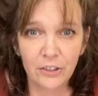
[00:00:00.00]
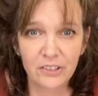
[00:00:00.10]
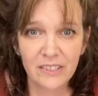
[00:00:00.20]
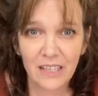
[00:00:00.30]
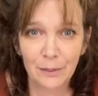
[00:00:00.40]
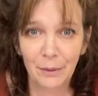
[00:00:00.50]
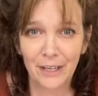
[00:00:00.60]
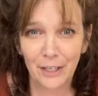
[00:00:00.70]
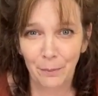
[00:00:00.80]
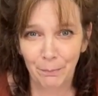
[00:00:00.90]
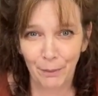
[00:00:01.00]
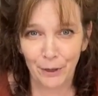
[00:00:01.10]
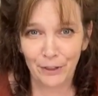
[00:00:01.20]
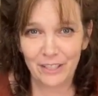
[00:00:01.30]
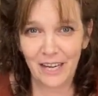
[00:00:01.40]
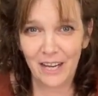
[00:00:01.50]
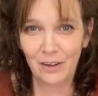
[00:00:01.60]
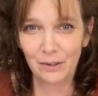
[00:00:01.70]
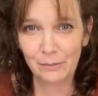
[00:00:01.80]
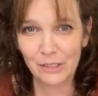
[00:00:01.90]
You're celebrating your
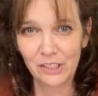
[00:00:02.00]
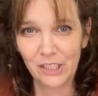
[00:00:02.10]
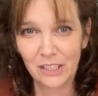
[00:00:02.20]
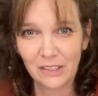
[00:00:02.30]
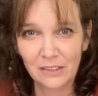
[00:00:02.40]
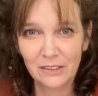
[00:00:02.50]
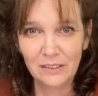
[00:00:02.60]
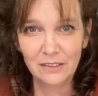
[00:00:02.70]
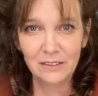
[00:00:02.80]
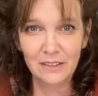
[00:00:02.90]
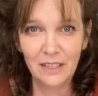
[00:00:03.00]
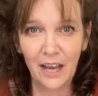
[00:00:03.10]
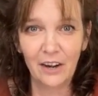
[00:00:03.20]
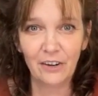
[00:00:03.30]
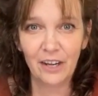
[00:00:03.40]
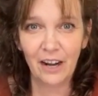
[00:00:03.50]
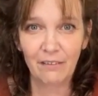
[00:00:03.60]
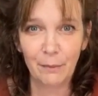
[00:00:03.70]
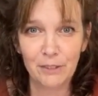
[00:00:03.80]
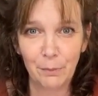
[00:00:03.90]
birthday. Oh, Michelle. And are you going to
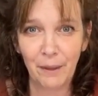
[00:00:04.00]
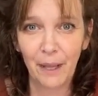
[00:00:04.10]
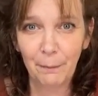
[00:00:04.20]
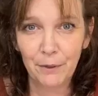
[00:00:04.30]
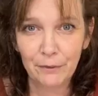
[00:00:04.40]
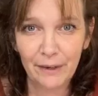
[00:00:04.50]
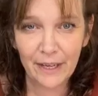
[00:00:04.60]
have a bunch of people